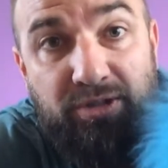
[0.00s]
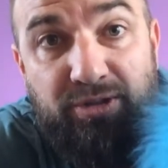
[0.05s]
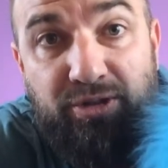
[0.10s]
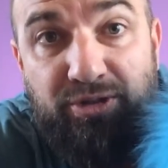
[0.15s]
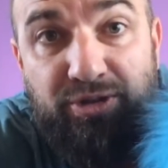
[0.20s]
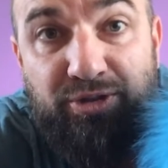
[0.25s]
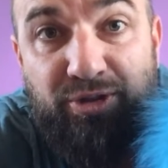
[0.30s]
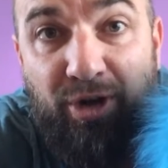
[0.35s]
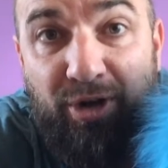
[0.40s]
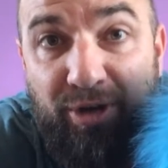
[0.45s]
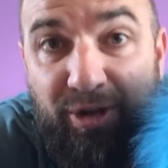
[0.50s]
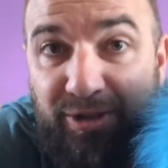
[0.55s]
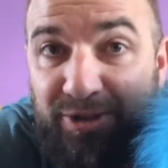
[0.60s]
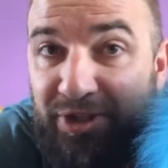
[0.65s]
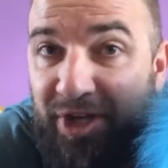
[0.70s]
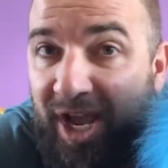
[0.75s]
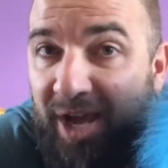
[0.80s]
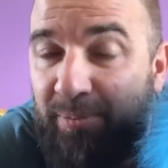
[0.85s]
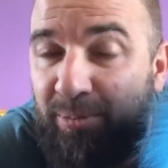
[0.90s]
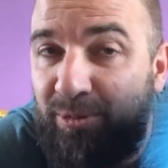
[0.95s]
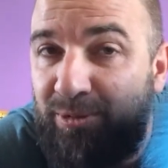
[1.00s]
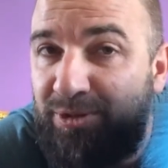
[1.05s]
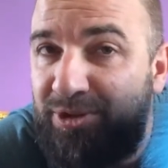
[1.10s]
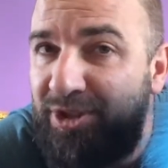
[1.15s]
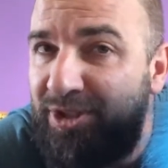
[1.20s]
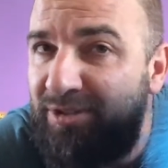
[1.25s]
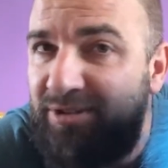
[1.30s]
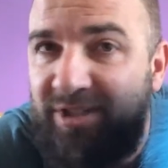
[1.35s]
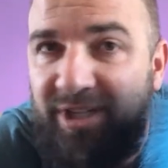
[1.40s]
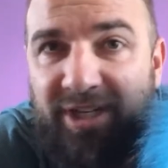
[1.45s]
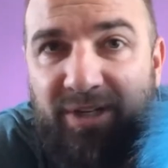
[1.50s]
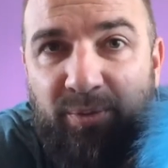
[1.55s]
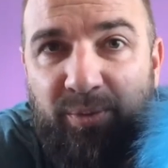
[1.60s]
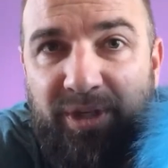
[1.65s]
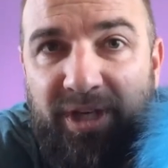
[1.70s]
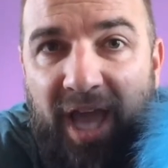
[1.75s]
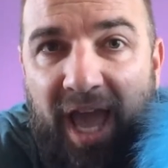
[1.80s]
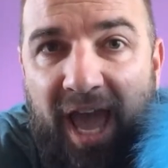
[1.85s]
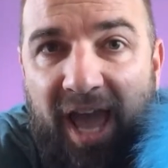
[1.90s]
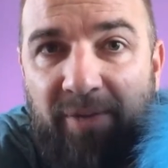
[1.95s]
to start our chapel, just like
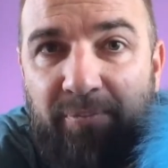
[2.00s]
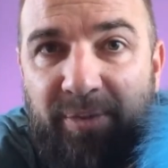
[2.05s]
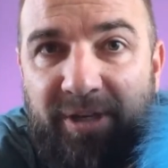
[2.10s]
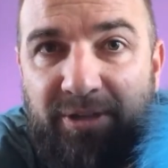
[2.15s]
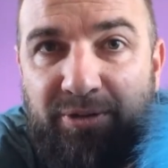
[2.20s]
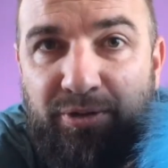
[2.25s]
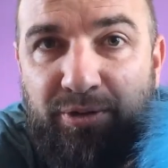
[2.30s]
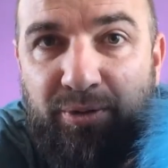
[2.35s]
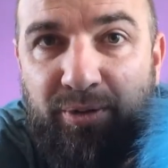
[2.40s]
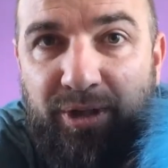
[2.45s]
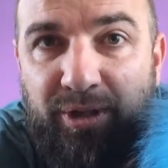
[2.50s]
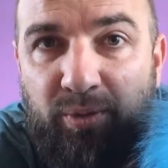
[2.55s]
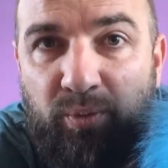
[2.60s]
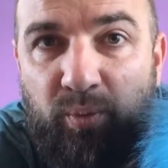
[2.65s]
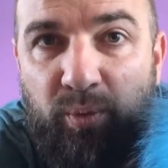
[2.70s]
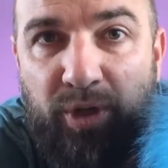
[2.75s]
we have been doing,